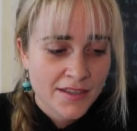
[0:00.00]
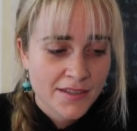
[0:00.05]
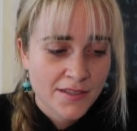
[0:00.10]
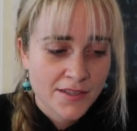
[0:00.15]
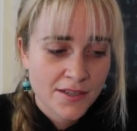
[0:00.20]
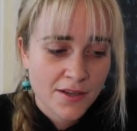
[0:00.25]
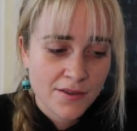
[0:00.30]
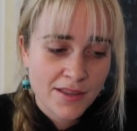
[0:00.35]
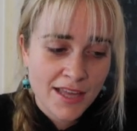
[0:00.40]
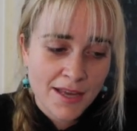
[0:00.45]

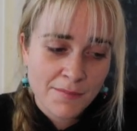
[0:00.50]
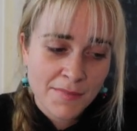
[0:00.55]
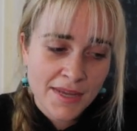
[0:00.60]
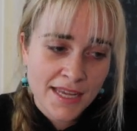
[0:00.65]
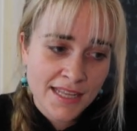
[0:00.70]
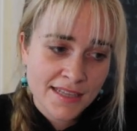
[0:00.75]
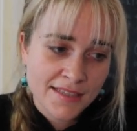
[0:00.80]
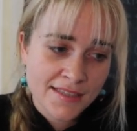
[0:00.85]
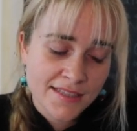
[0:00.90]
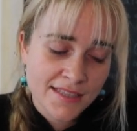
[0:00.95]
So that
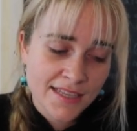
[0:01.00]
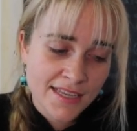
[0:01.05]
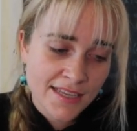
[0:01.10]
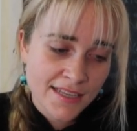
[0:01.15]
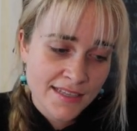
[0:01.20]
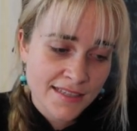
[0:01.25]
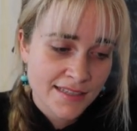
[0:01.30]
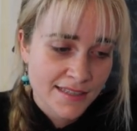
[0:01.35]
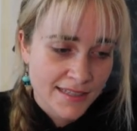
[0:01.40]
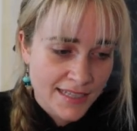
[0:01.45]
means
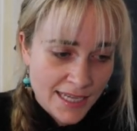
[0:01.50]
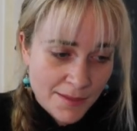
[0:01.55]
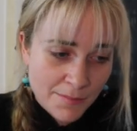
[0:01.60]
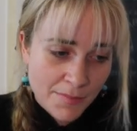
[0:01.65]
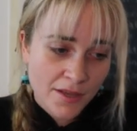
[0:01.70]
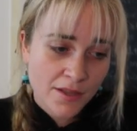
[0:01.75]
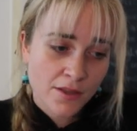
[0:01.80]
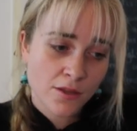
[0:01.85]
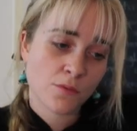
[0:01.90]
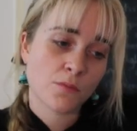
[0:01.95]
the
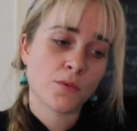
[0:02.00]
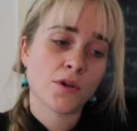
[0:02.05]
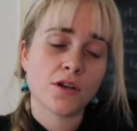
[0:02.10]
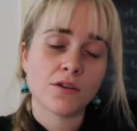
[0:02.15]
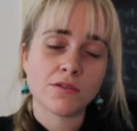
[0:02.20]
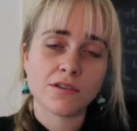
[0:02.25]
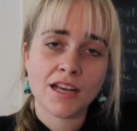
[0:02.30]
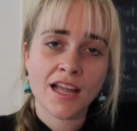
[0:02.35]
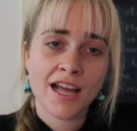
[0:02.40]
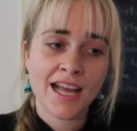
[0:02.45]
steeper the
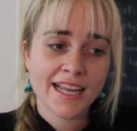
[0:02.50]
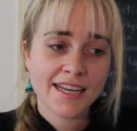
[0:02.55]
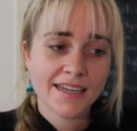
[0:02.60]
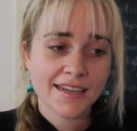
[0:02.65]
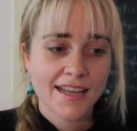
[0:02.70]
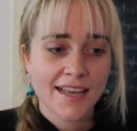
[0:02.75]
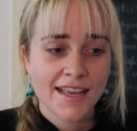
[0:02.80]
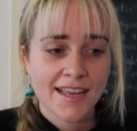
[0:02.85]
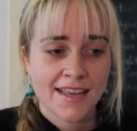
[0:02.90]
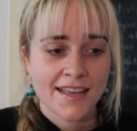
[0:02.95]
world
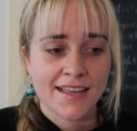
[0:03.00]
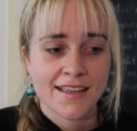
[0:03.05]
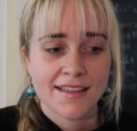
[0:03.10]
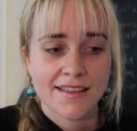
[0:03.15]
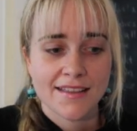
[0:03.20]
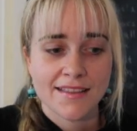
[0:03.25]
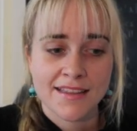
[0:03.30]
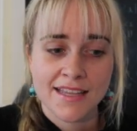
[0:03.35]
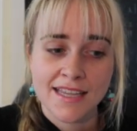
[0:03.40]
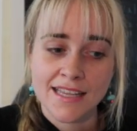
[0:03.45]
line,
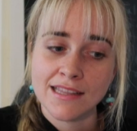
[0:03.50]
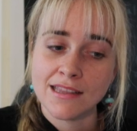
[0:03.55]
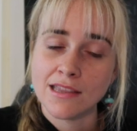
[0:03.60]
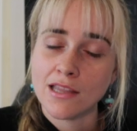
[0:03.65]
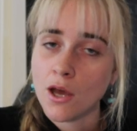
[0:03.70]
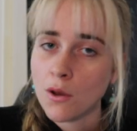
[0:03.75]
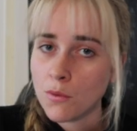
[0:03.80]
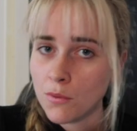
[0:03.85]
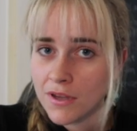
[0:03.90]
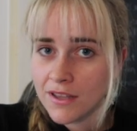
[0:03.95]
the
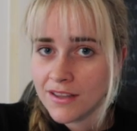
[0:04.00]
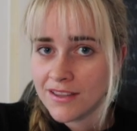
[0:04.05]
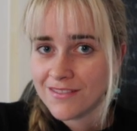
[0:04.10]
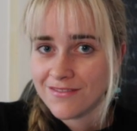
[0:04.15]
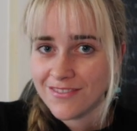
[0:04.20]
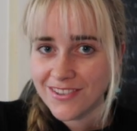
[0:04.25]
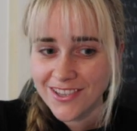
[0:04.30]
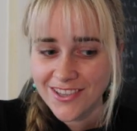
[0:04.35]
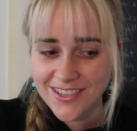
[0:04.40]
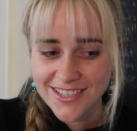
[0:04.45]
lower the
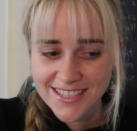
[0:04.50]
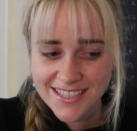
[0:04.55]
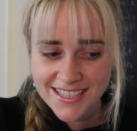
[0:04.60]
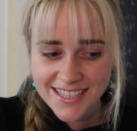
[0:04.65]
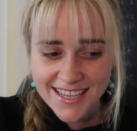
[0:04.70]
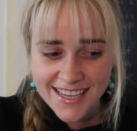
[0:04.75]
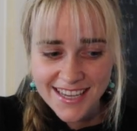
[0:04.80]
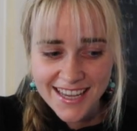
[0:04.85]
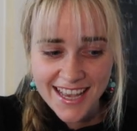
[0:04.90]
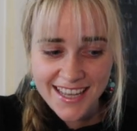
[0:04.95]

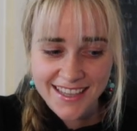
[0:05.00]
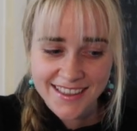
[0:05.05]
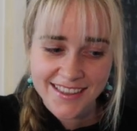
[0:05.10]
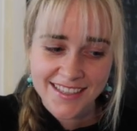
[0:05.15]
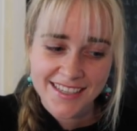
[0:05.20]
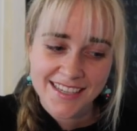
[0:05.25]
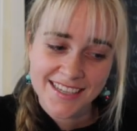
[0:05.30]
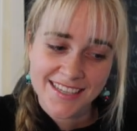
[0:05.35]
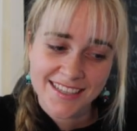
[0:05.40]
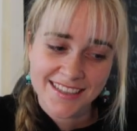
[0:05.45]
velocity, and
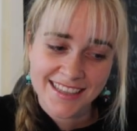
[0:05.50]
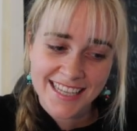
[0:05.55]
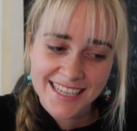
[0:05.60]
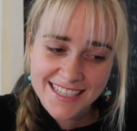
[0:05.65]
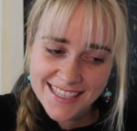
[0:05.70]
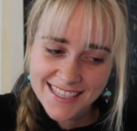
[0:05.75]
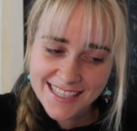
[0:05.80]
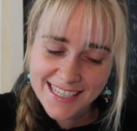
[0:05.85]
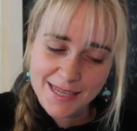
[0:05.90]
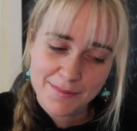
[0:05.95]
the
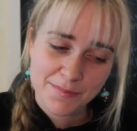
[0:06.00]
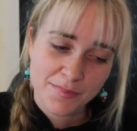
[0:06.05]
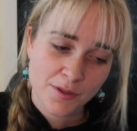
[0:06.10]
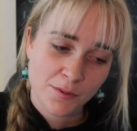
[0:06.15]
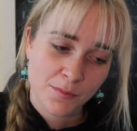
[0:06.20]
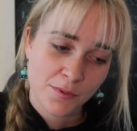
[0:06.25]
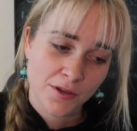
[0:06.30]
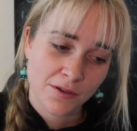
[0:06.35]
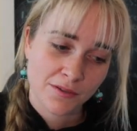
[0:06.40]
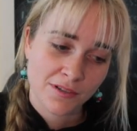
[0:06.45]
less steep
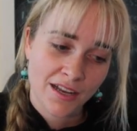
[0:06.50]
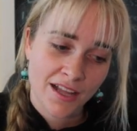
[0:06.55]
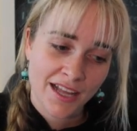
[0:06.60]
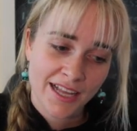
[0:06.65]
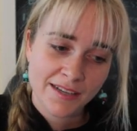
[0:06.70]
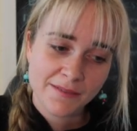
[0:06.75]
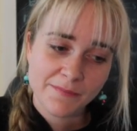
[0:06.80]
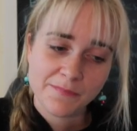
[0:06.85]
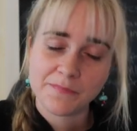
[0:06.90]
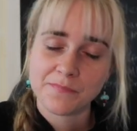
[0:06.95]
the world
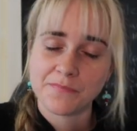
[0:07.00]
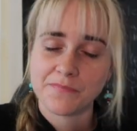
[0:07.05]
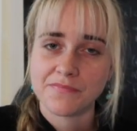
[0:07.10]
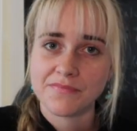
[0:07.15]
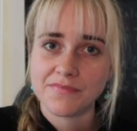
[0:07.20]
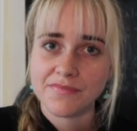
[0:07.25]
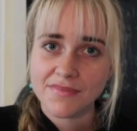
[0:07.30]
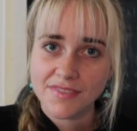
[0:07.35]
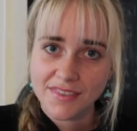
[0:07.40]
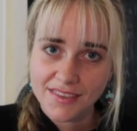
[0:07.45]
line,
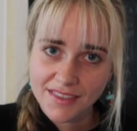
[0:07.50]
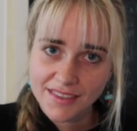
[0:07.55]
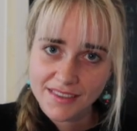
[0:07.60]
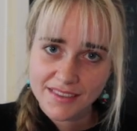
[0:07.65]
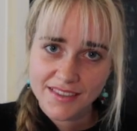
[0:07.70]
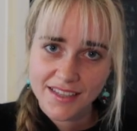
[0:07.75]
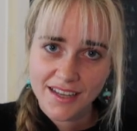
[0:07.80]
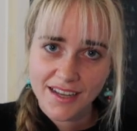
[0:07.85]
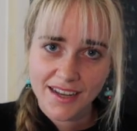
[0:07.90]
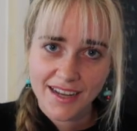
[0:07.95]

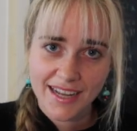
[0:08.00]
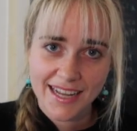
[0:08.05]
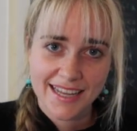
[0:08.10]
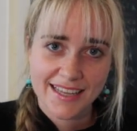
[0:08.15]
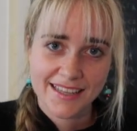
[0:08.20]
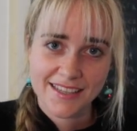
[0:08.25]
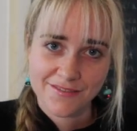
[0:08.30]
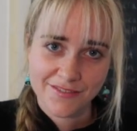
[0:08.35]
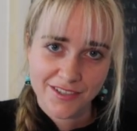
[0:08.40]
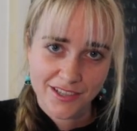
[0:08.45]
the
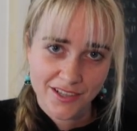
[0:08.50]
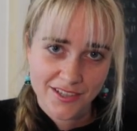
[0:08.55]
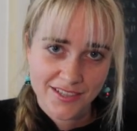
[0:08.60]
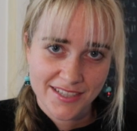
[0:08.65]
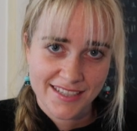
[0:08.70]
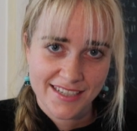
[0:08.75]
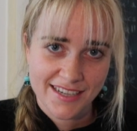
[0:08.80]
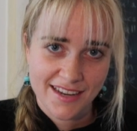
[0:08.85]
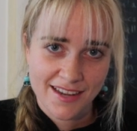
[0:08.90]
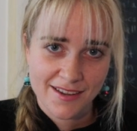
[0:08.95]
higher the
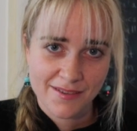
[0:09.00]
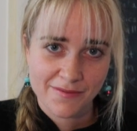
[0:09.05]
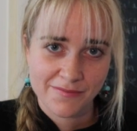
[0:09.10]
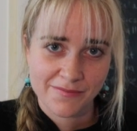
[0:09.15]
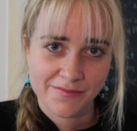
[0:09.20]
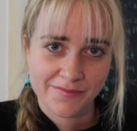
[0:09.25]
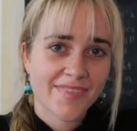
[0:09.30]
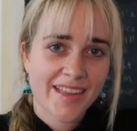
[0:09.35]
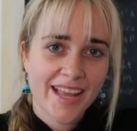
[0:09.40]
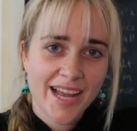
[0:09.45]
velocity.
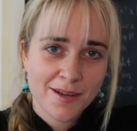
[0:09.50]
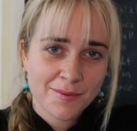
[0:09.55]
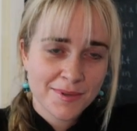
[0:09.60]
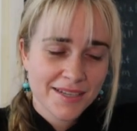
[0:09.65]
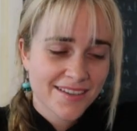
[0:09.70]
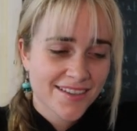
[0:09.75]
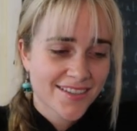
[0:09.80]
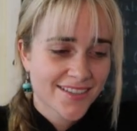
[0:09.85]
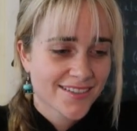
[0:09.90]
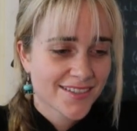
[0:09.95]
Now
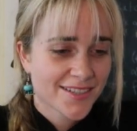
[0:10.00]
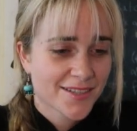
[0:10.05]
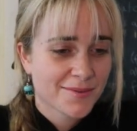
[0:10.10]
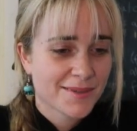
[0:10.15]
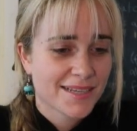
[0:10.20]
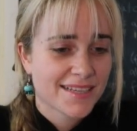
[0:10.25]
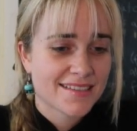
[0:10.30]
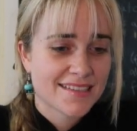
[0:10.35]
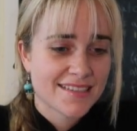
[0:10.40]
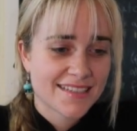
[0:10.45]
we're going to
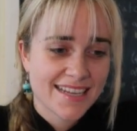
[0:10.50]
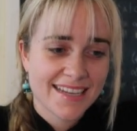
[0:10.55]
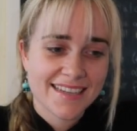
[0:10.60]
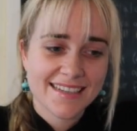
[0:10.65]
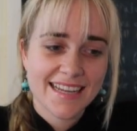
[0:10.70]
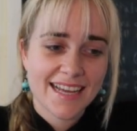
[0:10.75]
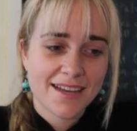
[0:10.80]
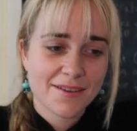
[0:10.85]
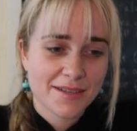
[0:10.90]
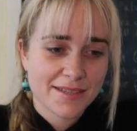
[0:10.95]

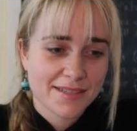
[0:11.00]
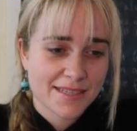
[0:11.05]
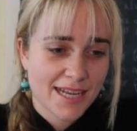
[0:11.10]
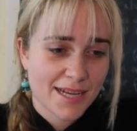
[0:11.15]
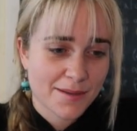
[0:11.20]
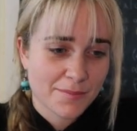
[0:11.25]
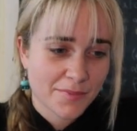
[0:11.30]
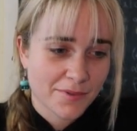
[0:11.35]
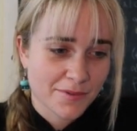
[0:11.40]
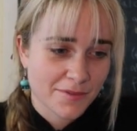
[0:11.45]
extend our
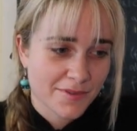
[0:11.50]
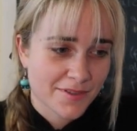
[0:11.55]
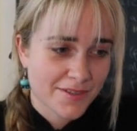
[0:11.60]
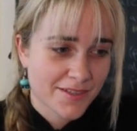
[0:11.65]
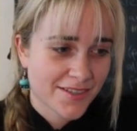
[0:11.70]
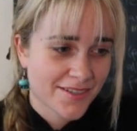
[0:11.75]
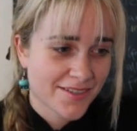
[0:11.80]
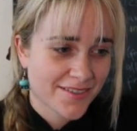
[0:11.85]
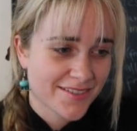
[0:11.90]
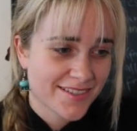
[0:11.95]
examples
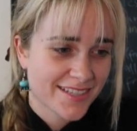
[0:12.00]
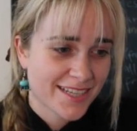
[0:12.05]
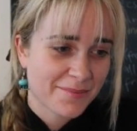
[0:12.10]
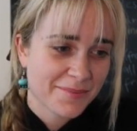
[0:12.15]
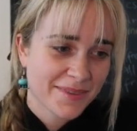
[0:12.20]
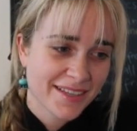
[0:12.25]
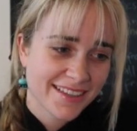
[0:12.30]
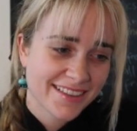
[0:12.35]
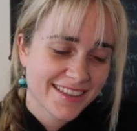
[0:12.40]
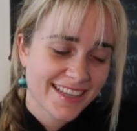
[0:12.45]
to
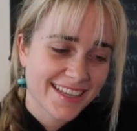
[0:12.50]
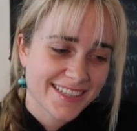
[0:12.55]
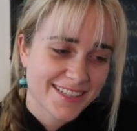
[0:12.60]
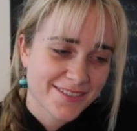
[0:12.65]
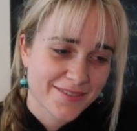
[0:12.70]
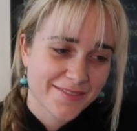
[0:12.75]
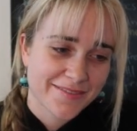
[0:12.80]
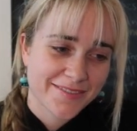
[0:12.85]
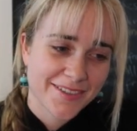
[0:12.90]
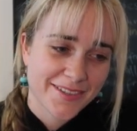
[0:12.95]
something
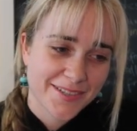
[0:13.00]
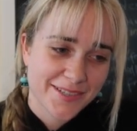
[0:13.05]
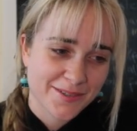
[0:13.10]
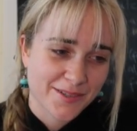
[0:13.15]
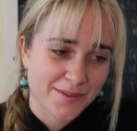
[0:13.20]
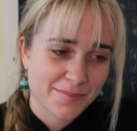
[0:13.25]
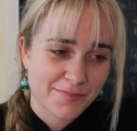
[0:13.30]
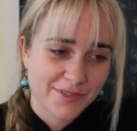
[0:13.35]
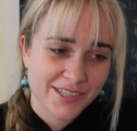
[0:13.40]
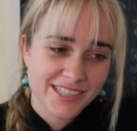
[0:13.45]
that's referred to on